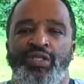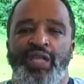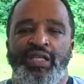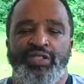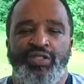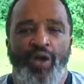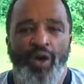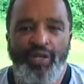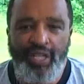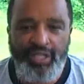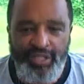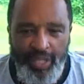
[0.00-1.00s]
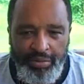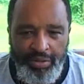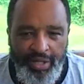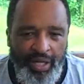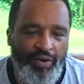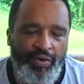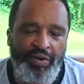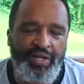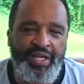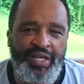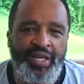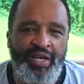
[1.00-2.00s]
that saw the Egyptians that are on the
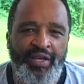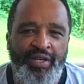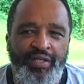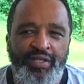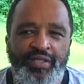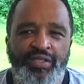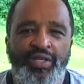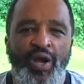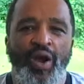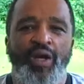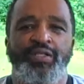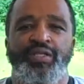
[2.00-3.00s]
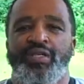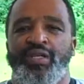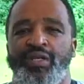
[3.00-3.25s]
end start